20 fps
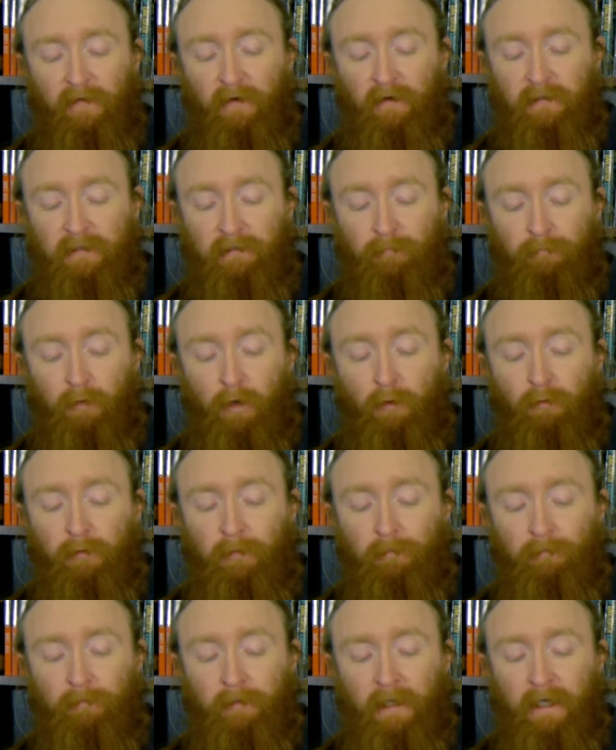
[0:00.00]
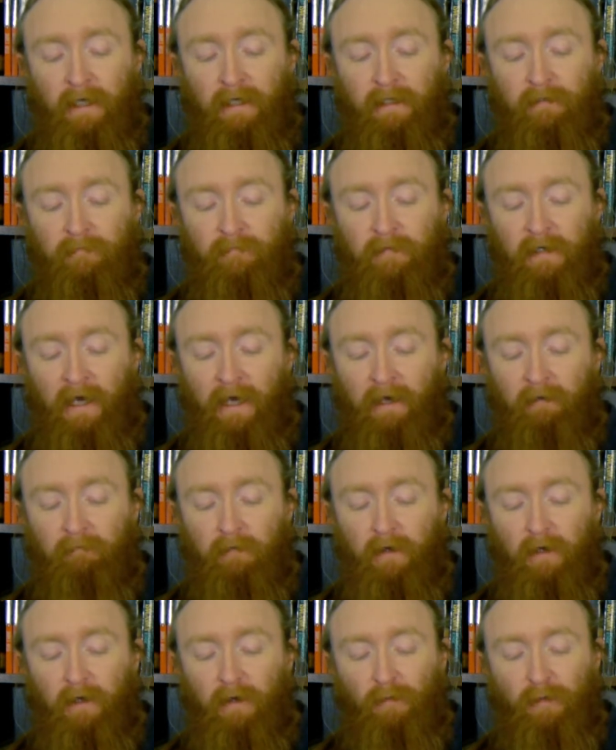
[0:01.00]
and there is a broken blade of
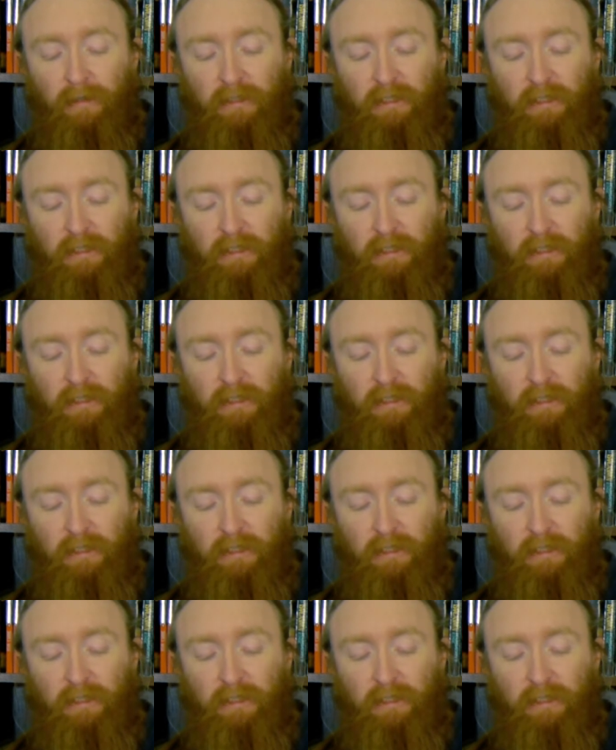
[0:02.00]
knife